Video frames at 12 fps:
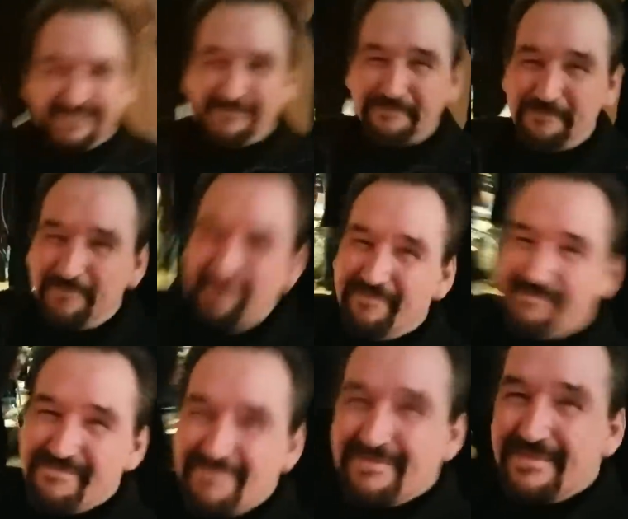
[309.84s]
We'll move
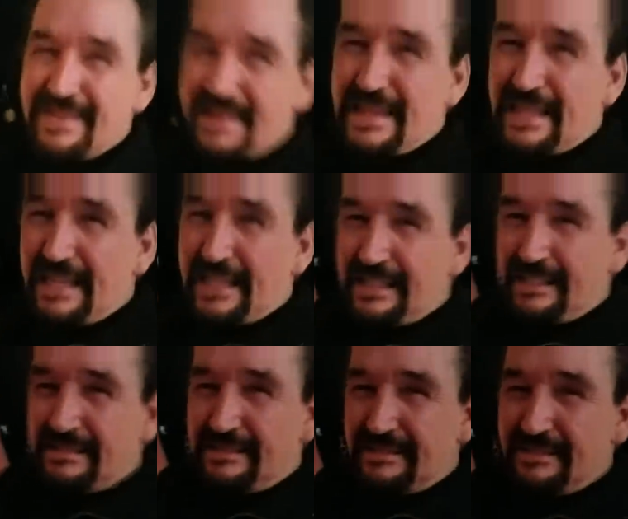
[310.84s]
really fast at
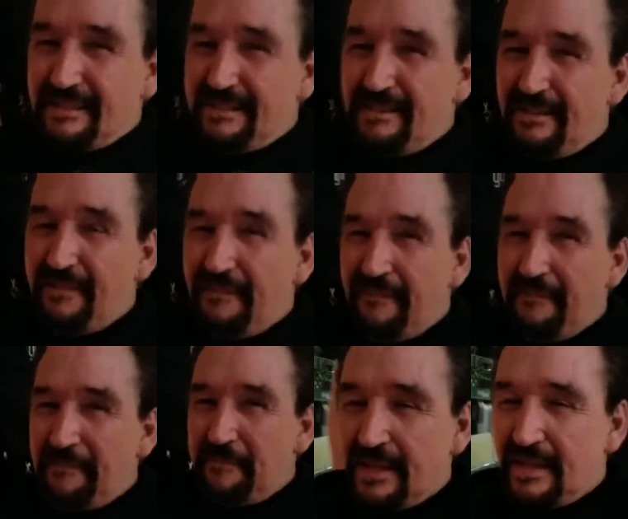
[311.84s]
YouTube, and then we'll
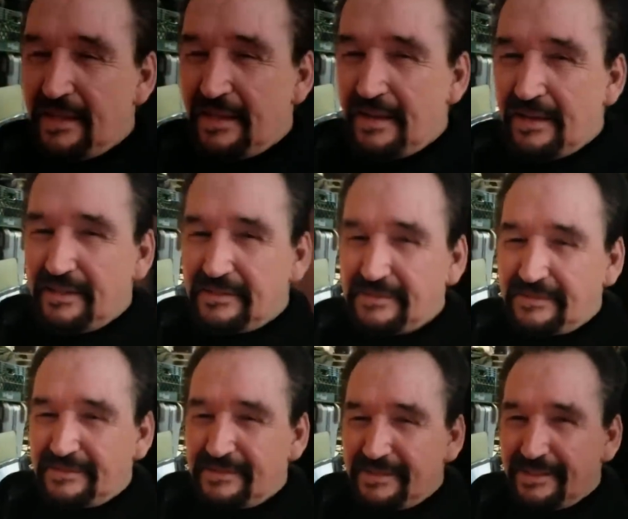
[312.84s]
stop and let
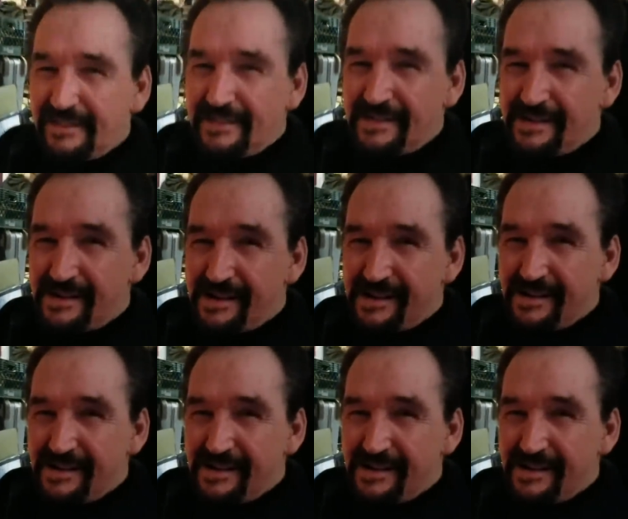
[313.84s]
Ron, Ron